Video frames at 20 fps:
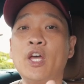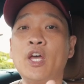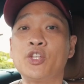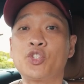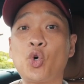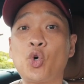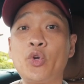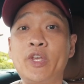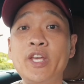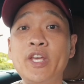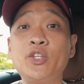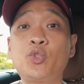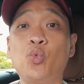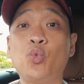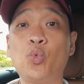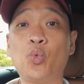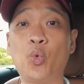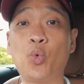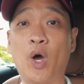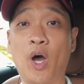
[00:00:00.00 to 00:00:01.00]
So here's
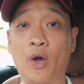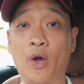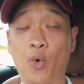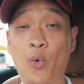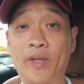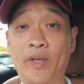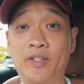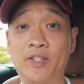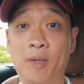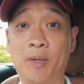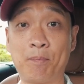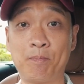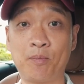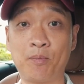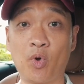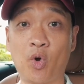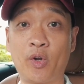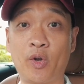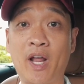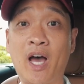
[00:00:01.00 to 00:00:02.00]
a quick tip
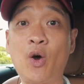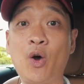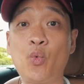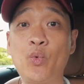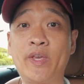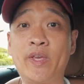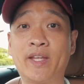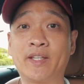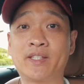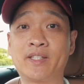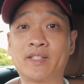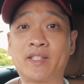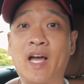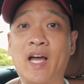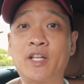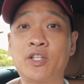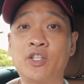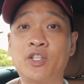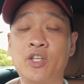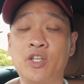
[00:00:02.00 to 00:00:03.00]
on how we can
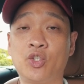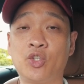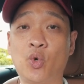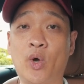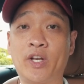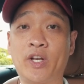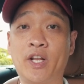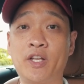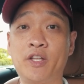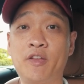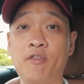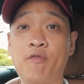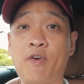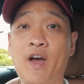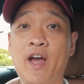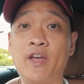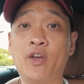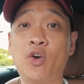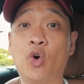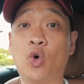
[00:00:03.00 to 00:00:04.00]
start to
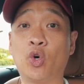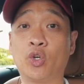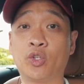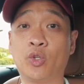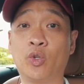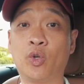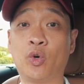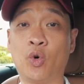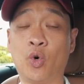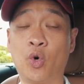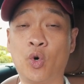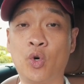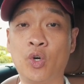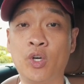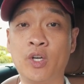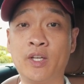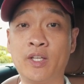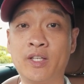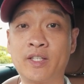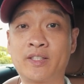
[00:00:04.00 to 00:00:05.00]
identify or
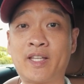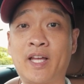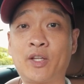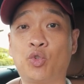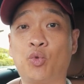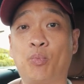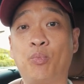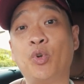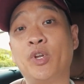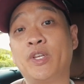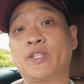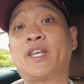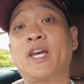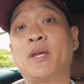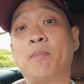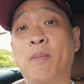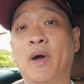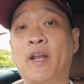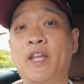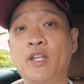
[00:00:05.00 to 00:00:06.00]
start to put
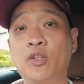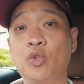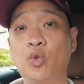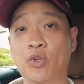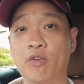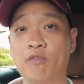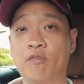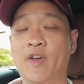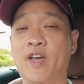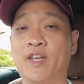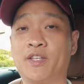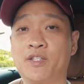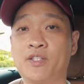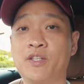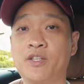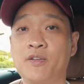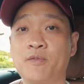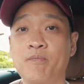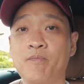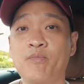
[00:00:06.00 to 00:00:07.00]
aside money to
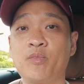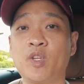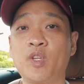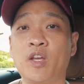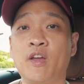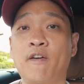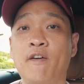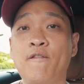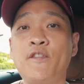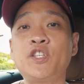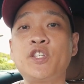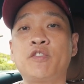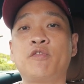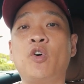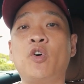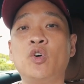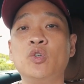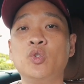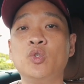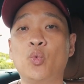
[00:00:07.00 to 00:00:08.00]
invest. First of
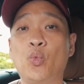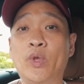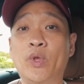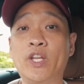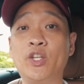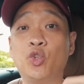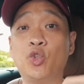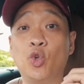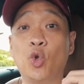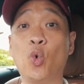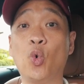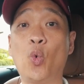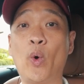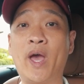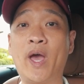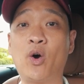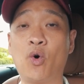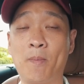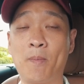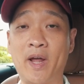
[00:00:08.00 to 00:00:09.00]
all, we need to know
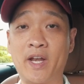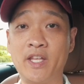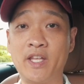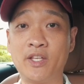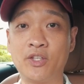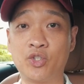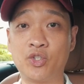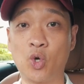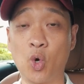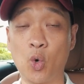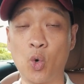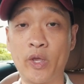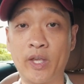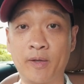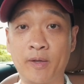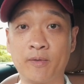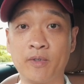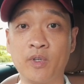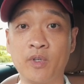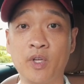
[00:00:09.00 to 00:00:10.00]
where our money is
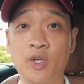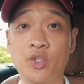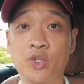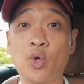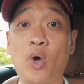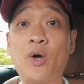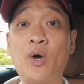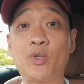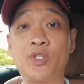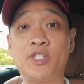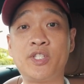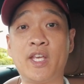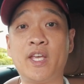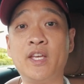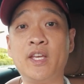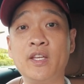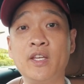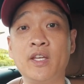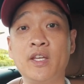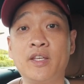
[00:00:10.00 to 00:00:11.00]
going. So I would
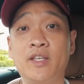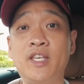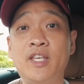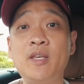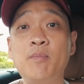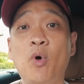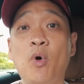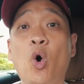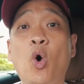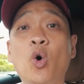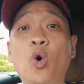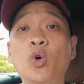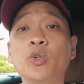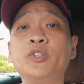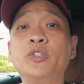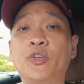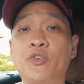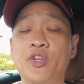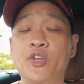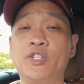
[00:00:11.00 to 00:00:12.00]
say keep all
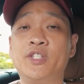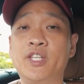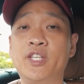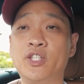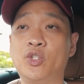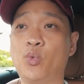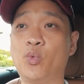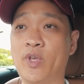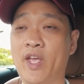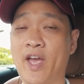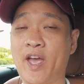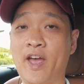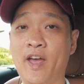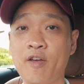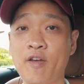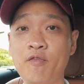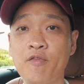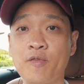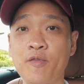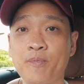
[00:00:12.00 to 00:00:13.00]
the receipts we
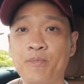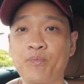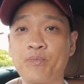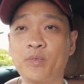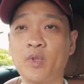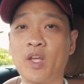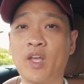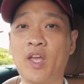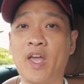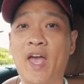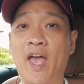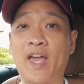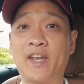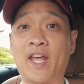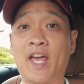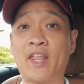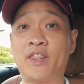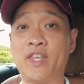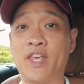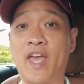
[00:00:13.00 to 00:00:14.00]
have, and at the